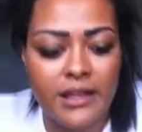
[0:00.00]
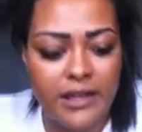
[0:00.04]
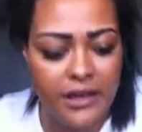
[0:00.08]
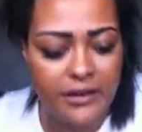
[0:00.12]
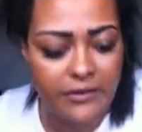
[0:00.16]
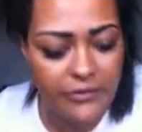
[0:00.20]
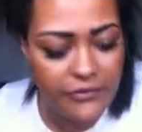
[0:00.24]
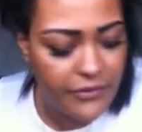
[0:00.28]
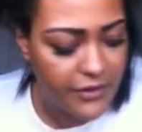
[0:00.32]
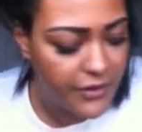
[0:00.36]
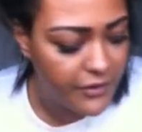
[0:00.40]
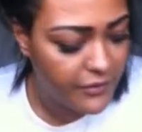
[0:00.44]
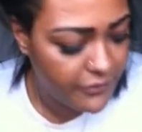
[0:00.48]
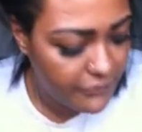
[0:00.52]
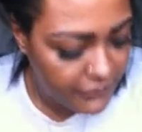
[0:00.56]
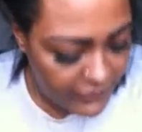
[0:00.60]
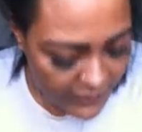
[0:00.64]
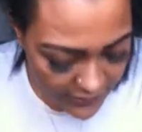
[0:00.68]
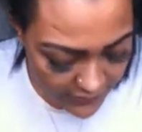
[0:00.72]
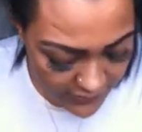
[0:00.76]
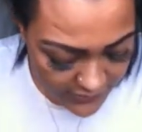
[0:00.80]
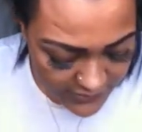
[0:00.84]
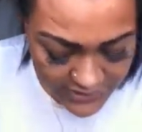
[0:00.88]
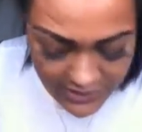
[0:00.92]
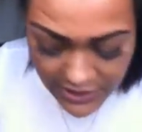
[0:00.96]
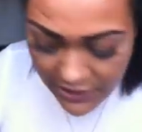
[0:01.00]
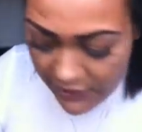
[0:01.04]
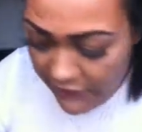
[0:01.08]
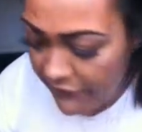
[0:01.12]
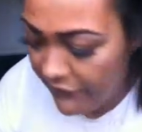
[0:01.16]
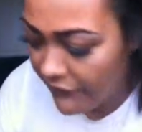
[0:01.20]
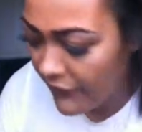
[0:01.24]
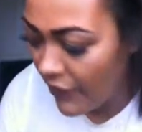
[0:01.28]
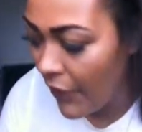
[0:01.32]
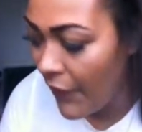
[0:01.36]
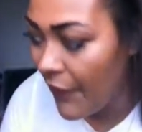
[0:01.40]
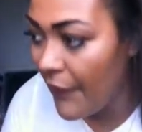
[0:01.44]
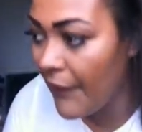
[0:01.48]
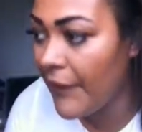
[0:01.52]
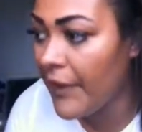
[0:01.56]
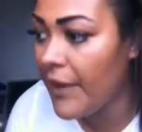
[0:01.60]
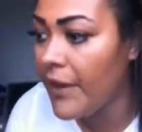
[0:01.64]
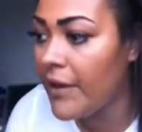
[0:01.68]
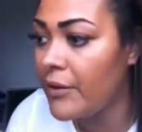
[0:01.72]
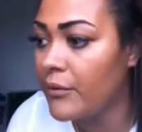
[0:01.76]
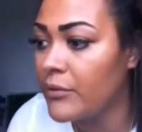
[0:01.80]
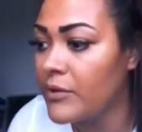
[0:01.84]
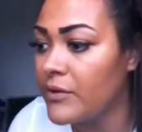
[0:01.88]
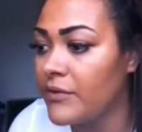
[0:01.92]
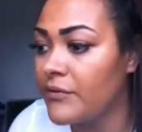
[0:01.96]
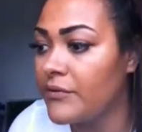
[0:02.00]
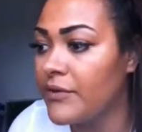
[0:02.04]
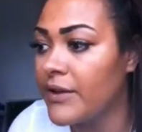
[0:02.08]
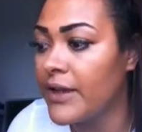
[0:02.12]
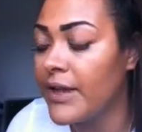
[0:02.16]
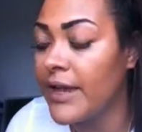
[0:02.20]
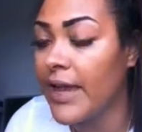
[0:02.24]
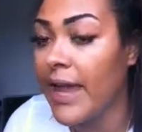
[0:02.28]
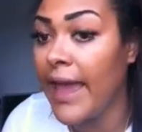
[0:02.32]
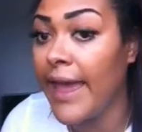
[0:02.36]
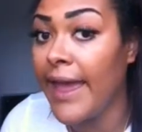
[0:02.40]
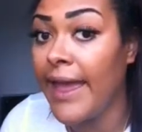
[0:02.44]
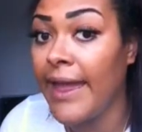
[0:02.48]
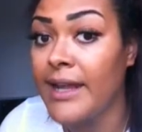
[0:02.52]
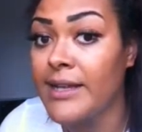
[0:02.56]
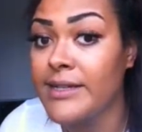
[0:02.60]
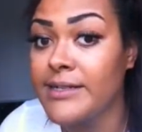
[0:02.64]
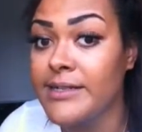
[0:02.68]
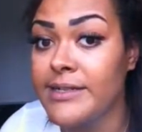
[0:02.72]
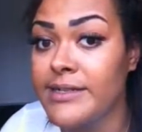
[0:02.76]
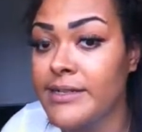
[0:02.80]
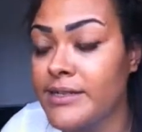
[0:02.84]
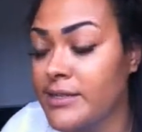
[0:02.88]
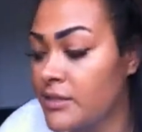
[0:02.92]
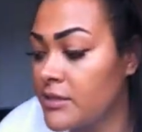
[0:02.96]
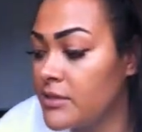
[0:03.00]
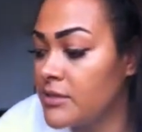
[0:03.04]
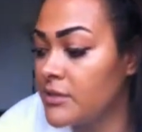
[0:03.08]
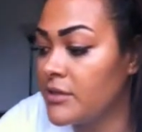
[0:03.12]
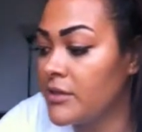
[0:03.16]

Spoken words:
a few things so far that I would forget.